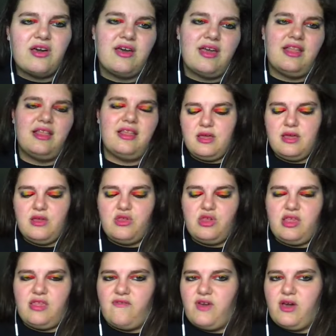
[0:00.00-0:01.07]
and
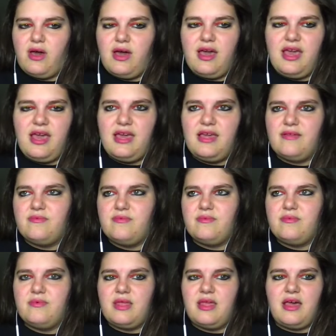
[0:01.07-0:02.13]
she's very
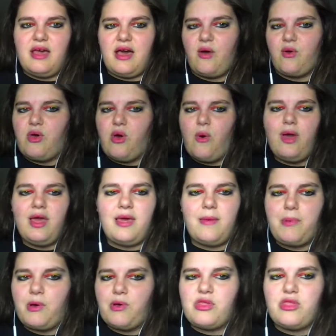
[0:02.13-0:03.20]
outgoing and
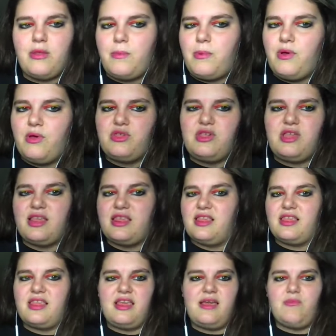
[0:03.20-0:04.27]
personable. She doesn't
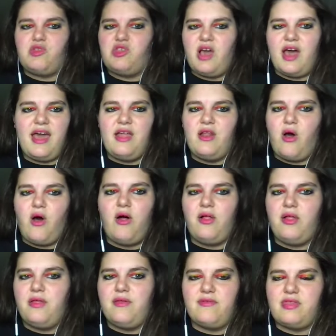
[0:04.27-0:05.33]
seem shy at
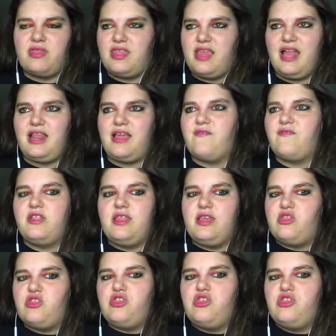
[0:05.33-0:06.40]
all, standing in front of
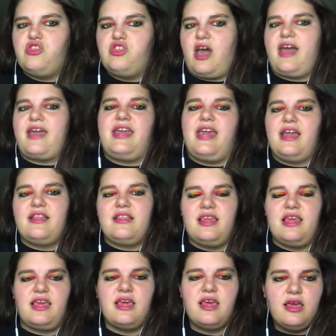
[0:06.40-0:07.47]
these
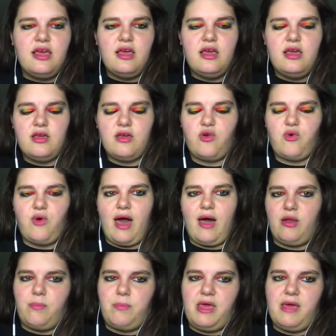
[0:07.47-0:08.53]
gigantic crowd
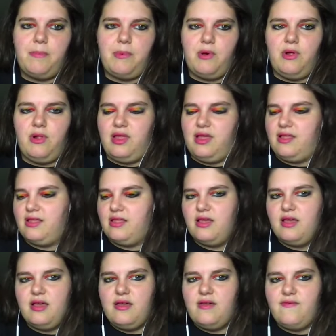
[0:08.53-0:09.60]
of people and
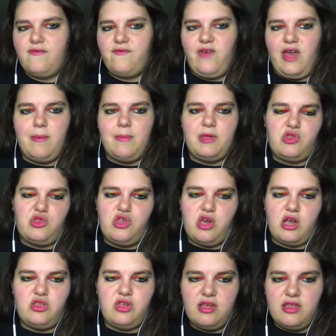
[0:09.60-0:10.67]
famous
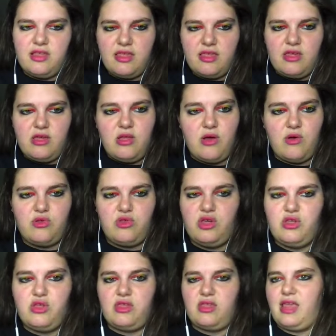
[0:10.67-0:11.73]
judges. You know, she's
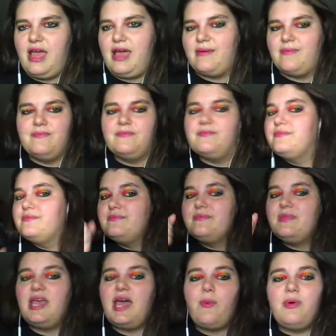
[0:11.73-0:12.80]
just like,
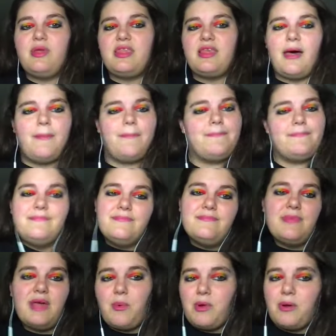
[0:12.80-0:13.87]
yeah, what's up?
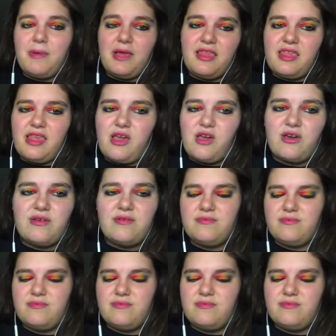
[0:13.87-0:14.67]
I want to be a singer.